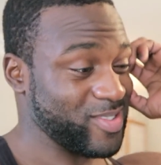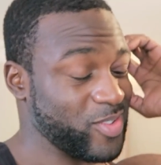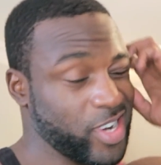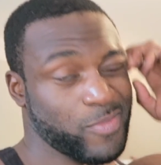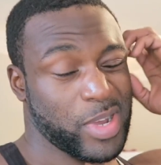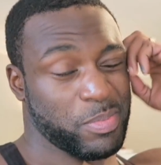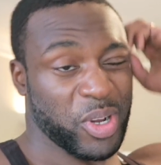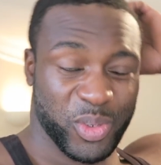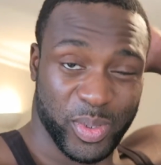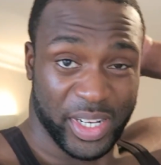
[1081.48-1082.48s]
gonna have my
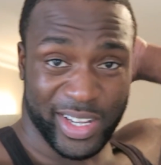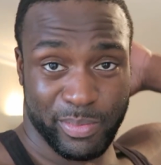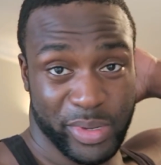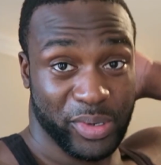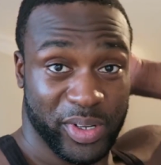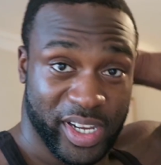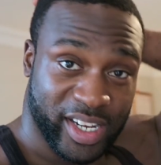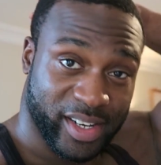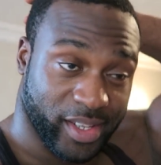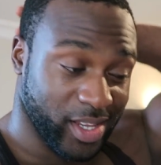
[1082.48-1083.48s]
post-workout meal
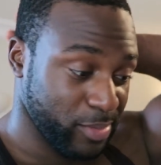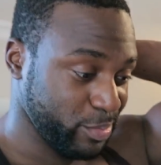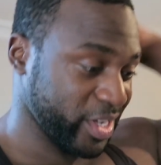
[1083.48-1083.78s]
and then get